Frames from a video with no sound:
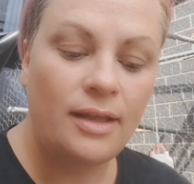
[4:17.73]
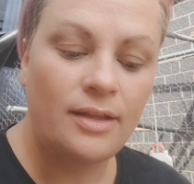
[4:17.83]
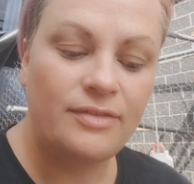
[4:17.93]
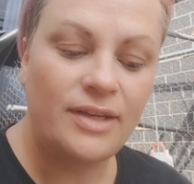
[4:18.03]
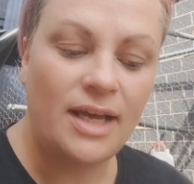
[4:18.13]

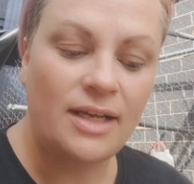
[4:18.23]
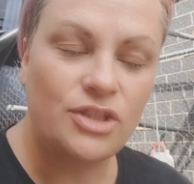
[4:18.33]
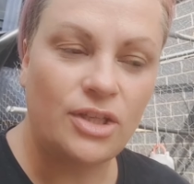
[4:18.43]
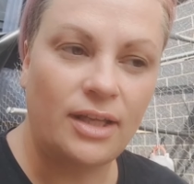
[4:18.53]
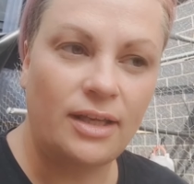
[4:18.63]
the feed
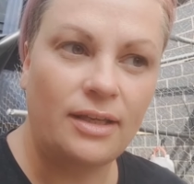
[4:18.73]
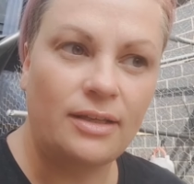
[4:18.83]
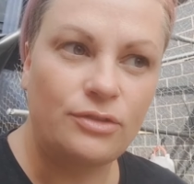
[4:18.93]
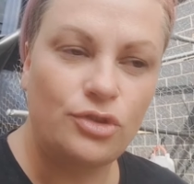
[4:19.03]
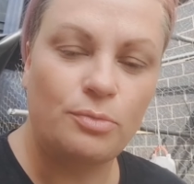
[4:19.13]
actually
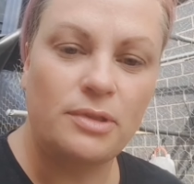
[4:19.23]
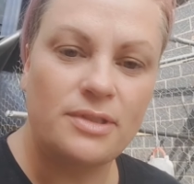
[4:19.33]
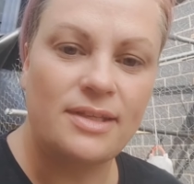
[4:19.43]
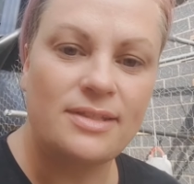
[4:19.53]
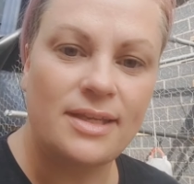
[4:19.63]

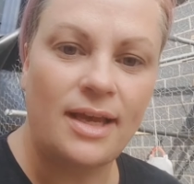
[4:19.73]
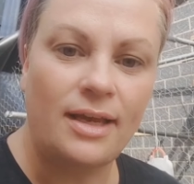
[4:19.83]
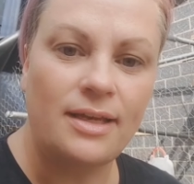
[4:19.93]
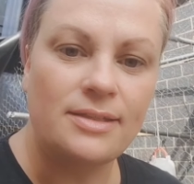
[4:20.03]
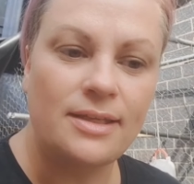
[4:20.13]
doubles in
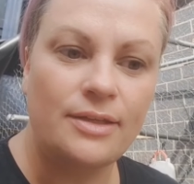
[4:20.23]
size,